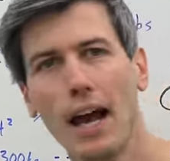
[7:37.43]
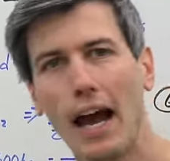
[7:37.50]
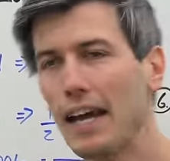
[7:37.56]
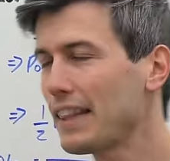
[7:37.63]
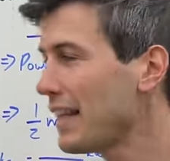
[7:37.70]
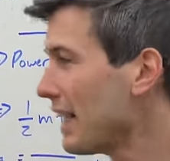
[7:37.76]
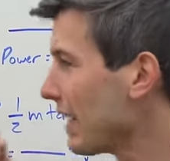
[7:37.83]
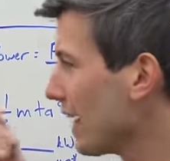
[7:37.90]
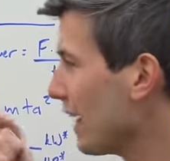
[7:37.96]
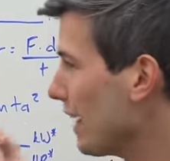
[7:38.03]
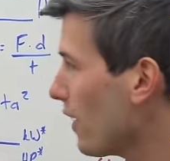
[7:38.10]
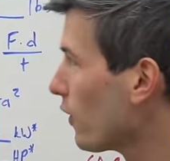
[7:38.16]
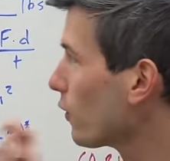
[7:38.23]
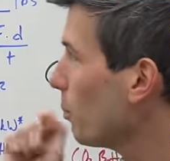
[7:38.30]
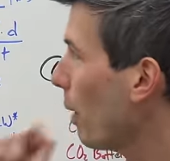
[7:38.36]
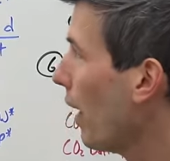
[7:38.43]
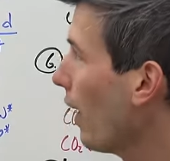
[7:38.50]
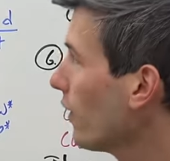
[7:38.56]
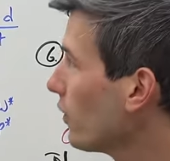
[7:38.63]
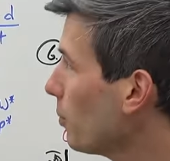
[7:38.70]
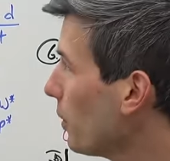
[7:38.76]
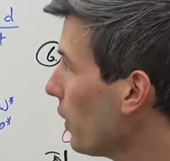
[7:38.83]
I think, is
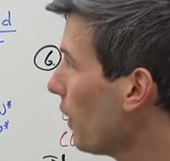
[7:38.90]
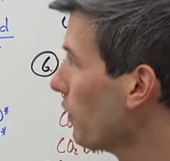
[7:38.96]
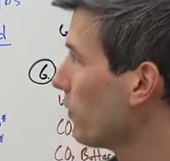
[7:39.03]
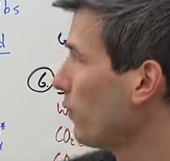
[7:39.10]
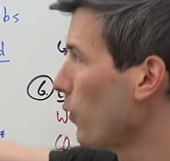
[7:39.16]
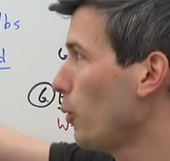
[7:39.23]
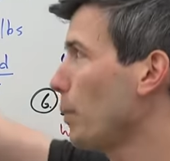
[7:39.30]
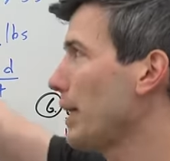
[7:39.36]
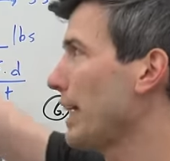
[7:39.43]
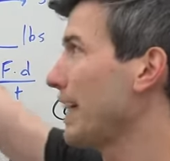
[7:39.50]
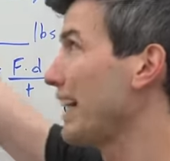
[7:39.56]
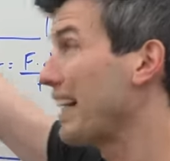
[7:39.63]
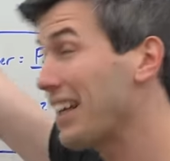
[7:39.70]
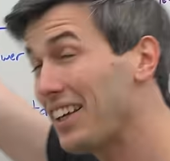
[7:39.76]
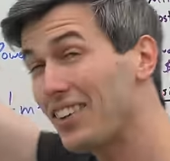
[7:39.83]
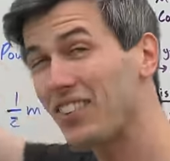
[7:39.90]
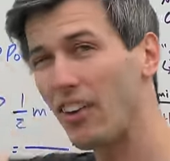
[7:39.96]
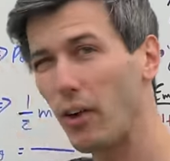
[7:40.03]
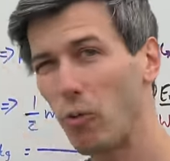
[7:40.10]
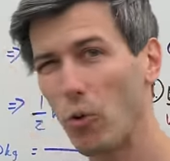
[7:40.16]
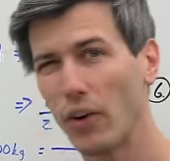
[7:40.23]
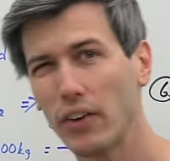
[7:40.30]
possible, assuming it is
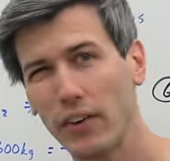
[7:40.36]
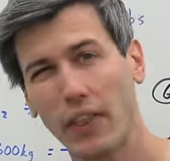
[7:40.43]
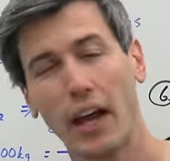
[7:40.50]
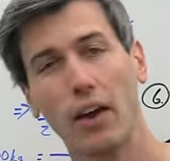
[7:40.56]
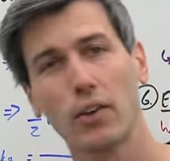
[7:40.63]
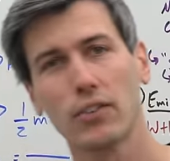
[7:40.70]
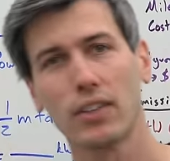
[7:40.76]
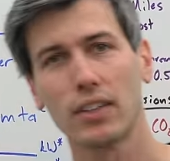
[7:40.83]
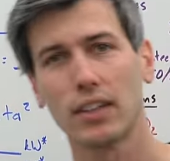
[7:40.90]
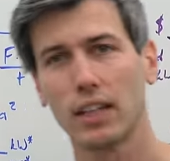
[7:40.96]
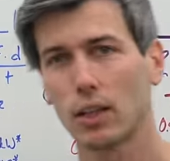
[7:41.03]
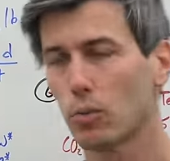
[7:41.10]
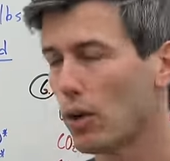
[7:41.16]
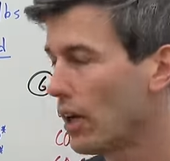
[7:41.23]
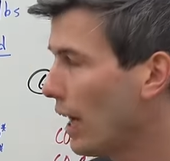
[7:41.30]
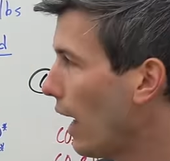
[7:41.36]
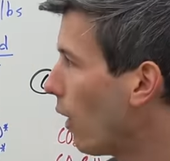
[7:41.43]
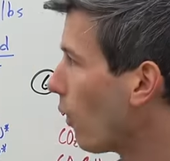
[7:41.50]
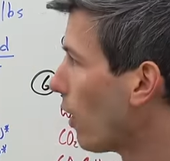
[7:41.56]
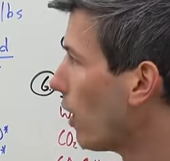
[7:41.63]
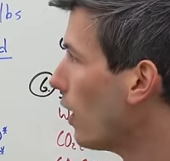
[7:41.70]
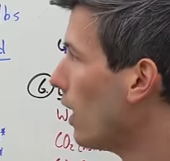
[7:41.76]
a 1,000 kilowatt
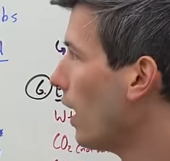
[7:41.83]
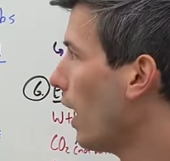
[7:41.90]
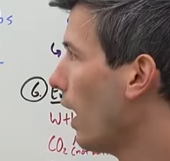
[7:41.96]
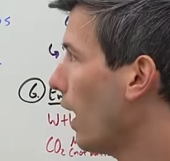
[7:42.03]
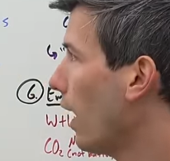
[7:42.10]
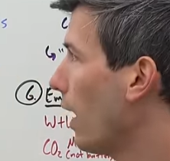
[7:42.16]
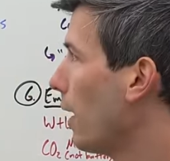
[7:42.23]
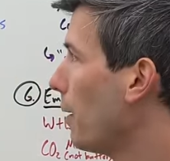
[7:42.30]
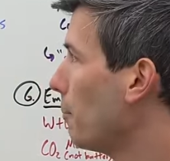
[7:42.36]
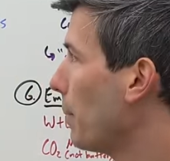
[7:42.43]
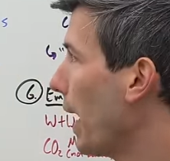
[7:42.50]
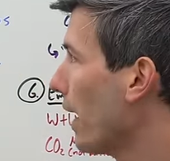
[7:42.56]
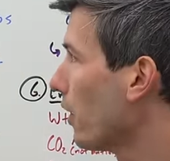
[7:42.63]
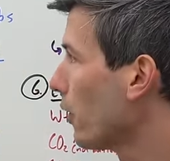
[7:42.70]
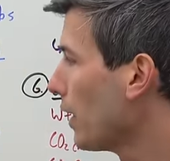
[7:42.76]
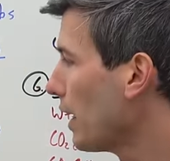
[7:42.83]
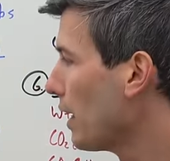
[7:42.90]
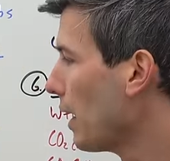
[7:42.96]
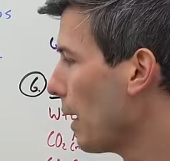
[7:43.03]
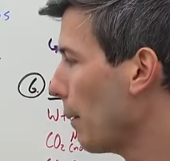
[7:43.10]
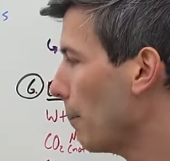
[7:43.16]
hour uh, battery,